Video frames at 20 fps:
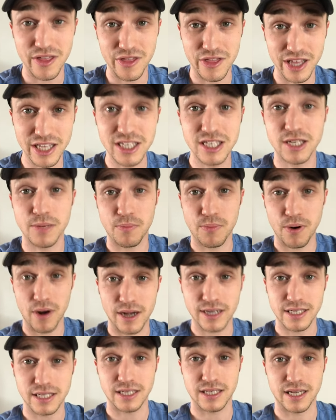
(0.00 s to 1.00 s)
This is a
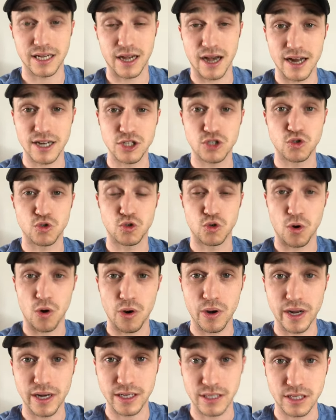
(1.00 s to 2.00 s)
process, and God is
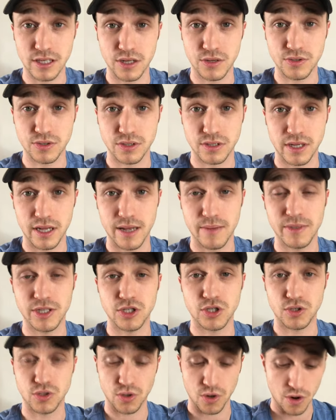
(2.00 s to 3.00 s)
drawing us closer to Him.
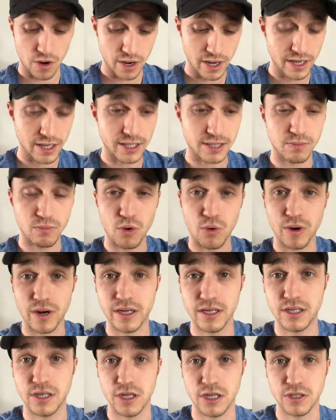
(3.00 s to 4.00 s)
He's drawing us more
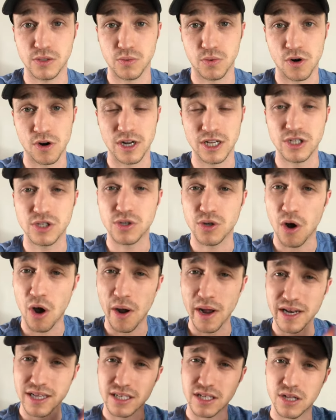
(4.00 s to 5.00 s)
into His Word, He's
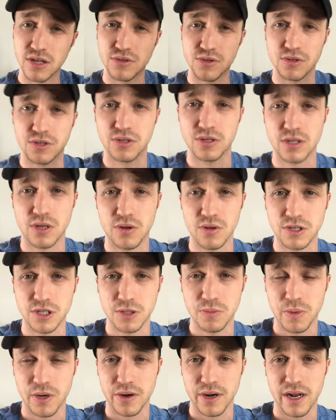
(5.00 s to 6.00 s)
drawing us closer to His Holy
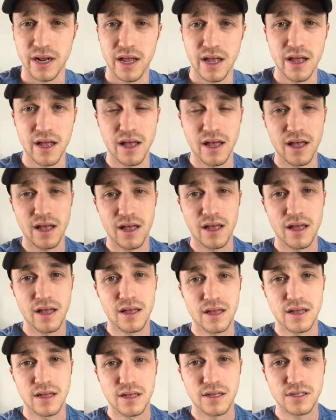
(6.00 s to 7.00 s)
Spirit.
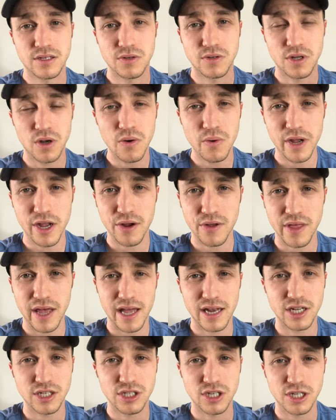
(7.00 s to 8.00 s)
So don't hear
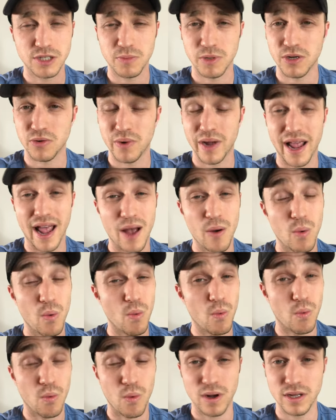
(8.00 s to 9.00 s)
that in a judgmental way
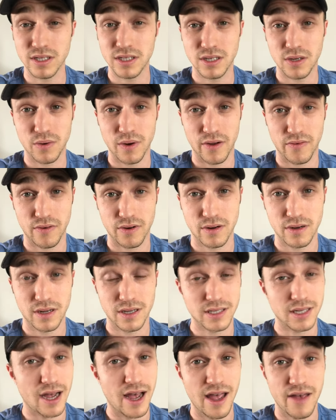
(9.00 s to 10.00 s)
whatsoever,
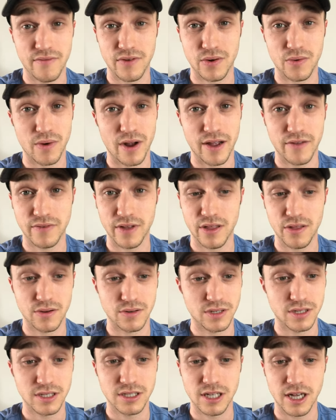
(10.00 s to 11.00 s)
because I haven't arrived either,
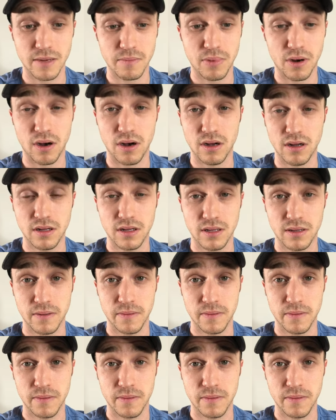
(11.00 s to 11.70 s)
just like Paul.